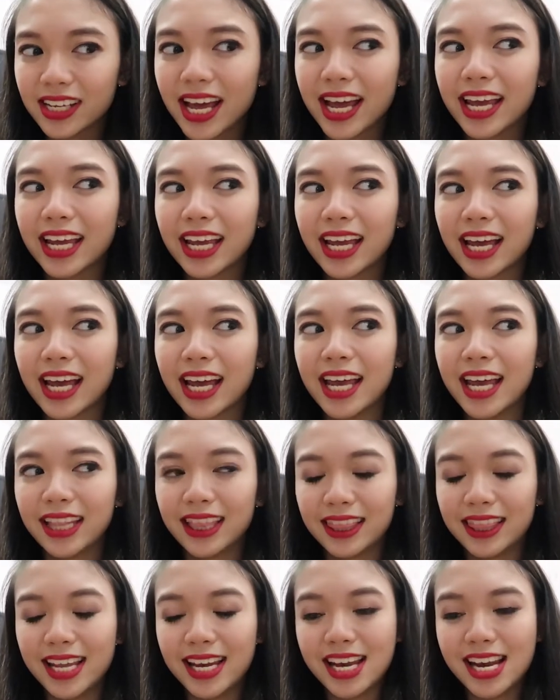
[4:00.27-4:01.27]
Like, it
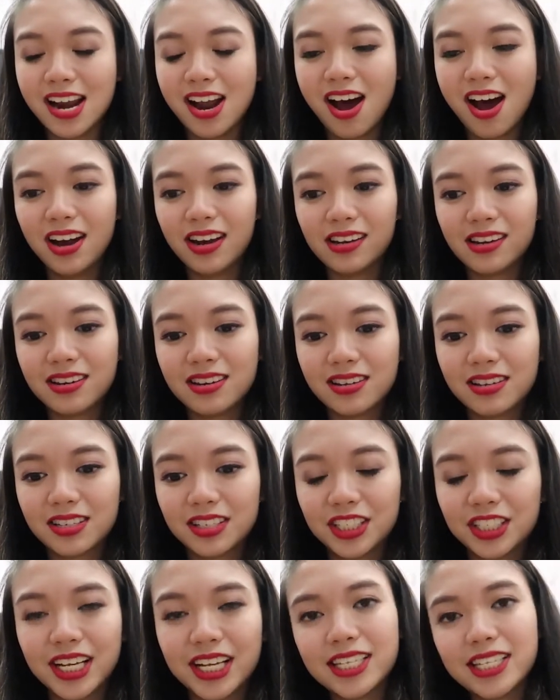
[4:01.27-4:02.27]
did not
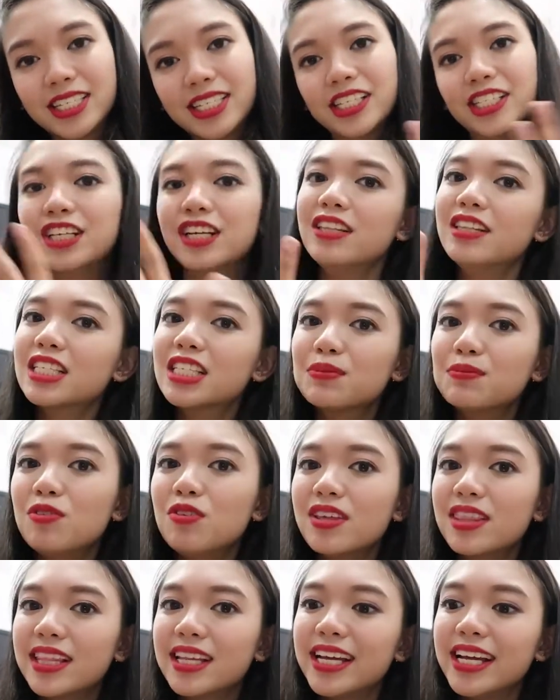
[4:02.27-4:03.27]
transition
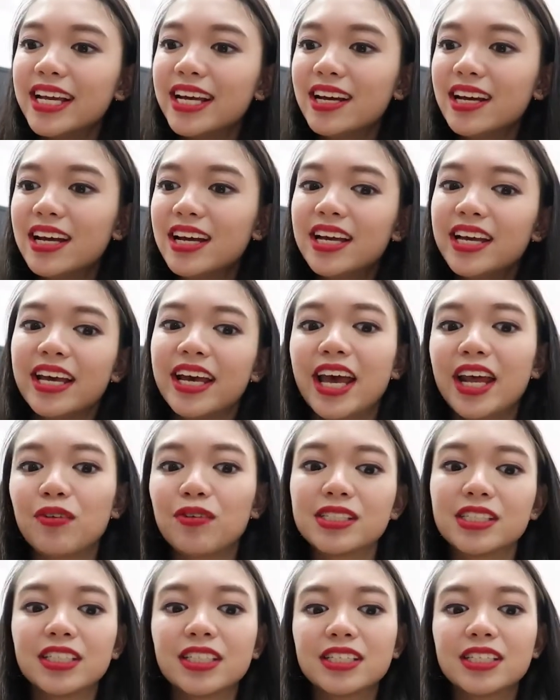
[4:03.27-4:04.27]
smoothly. It
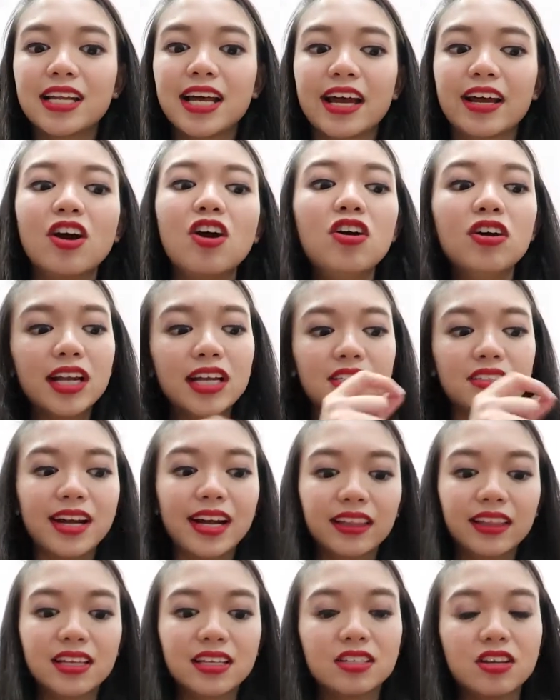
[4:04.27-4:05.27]
was just like, oh, let's
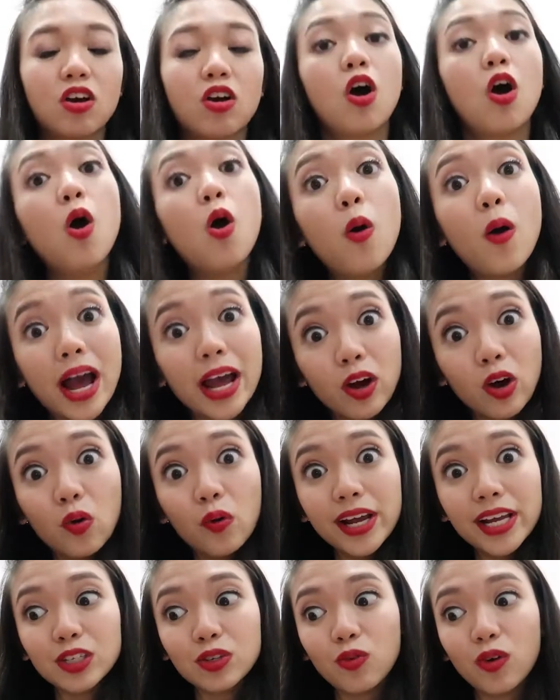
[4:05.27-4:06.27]
write this song. Oh, I
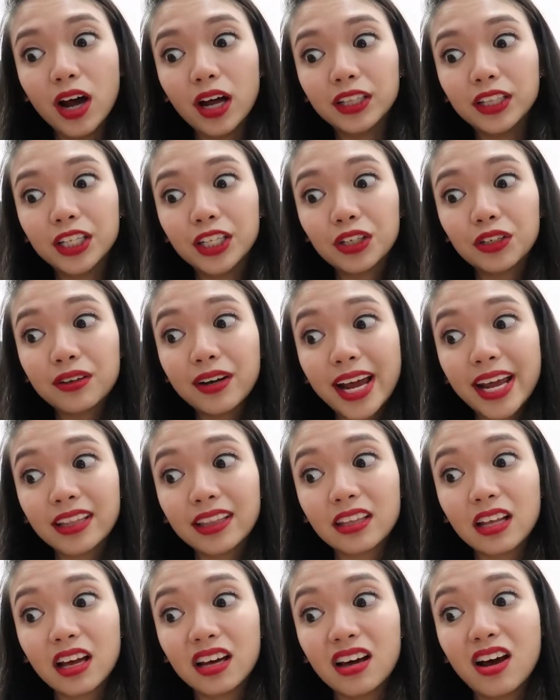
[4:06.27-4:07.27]
always wanted to write
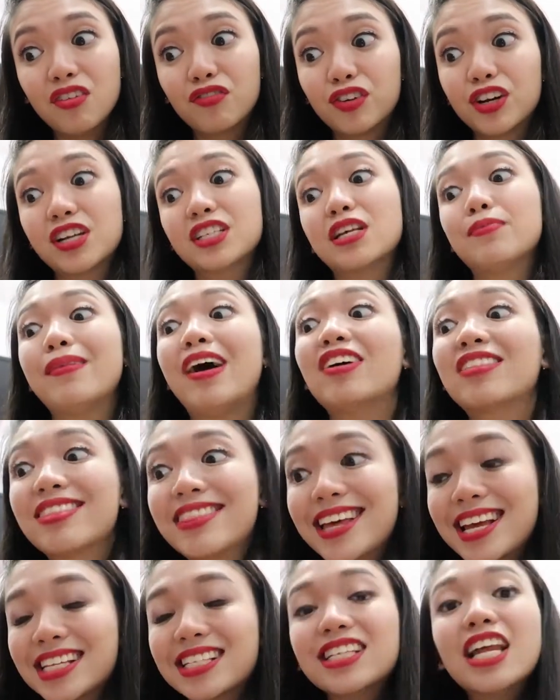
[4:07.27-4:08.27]
a verse about
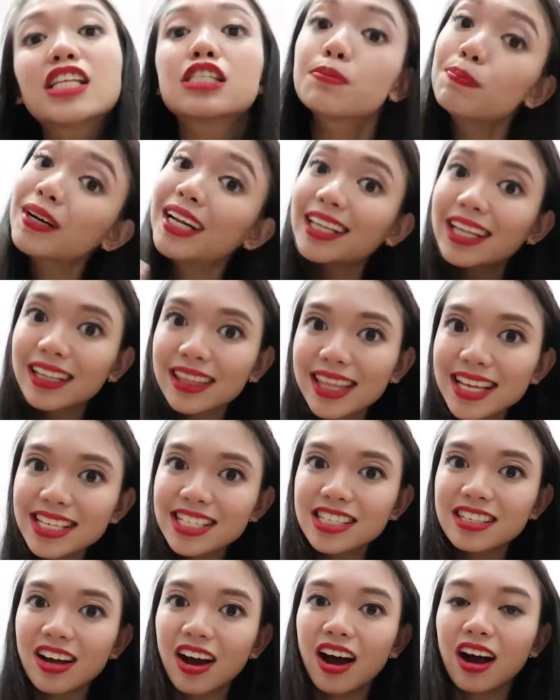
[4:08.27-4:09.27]
this. Let's put it in this
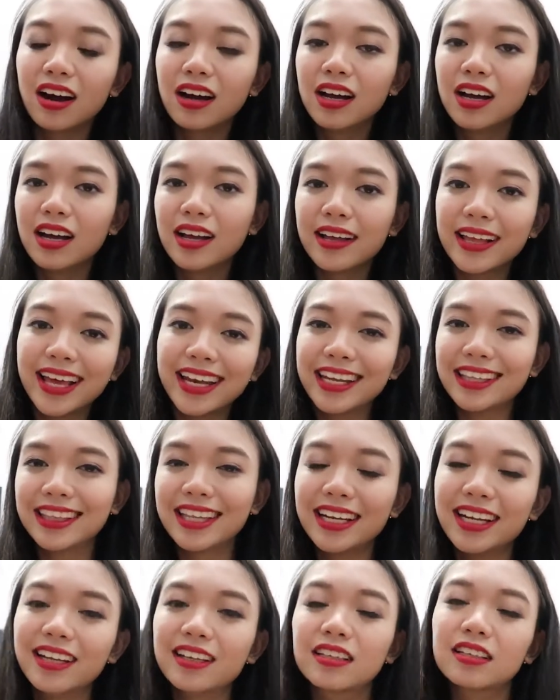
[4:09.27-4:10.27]
song. And it
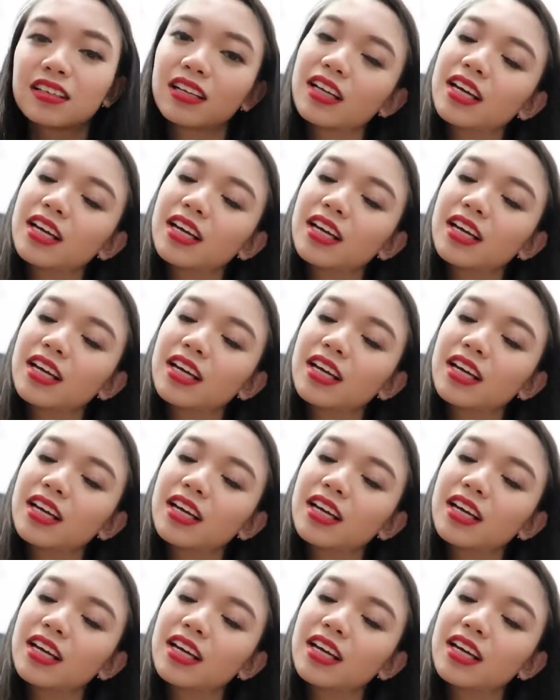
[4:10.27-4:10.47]
didn't